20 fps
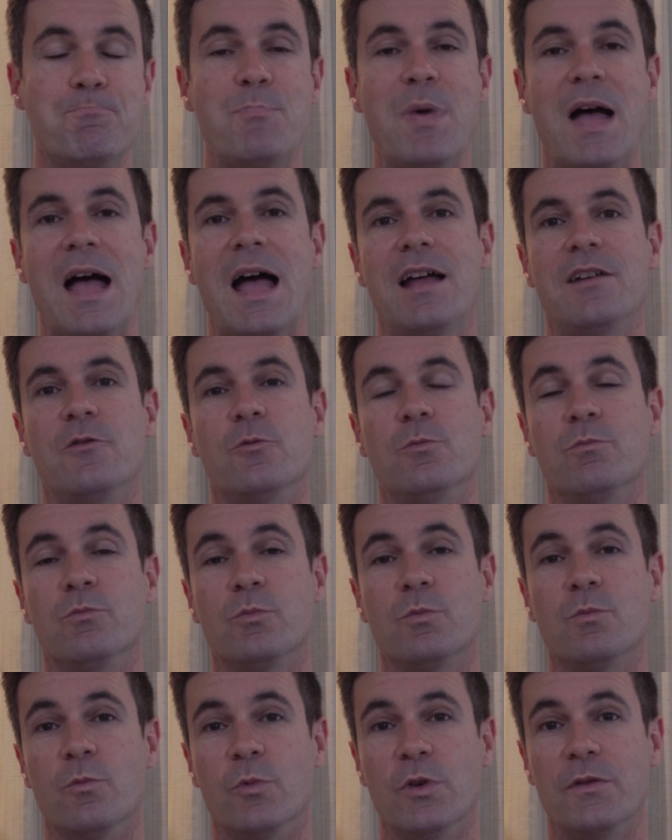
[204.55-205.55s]
bad
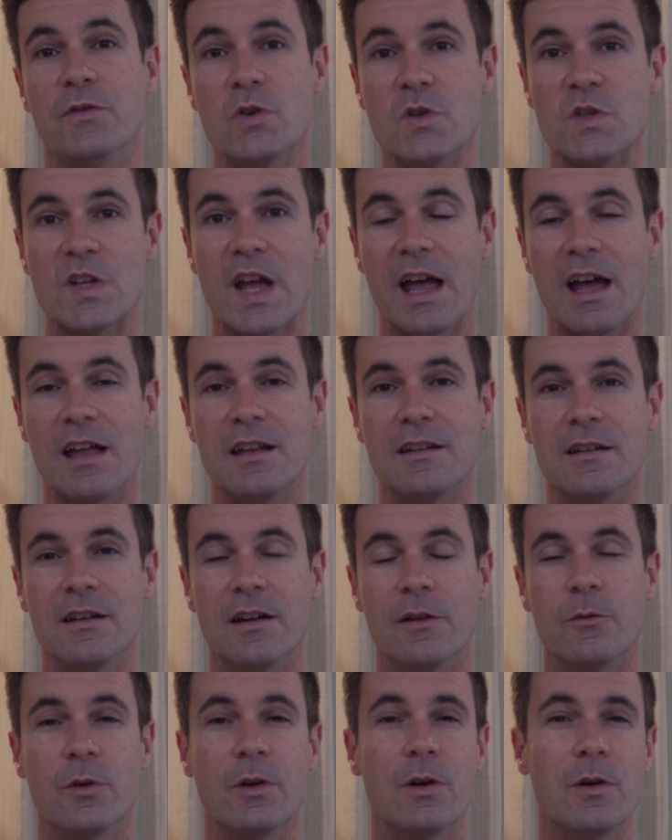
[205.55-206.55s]
reviews i
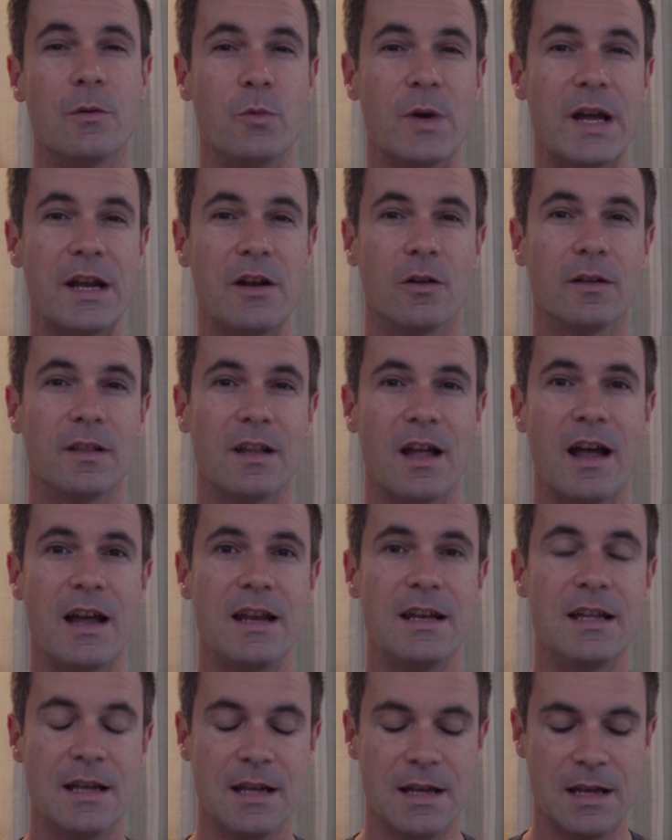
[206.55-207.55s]
had uh, read
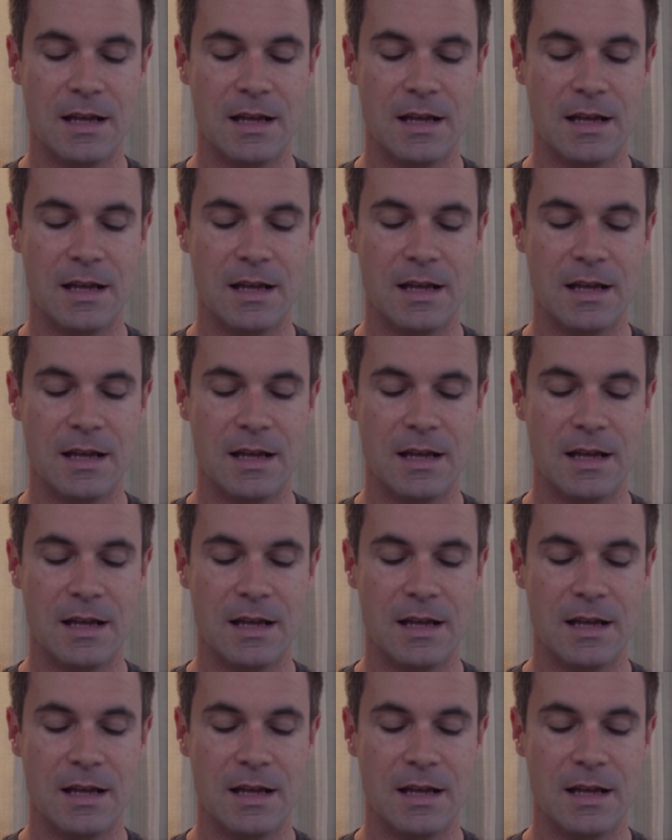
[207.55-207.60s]
online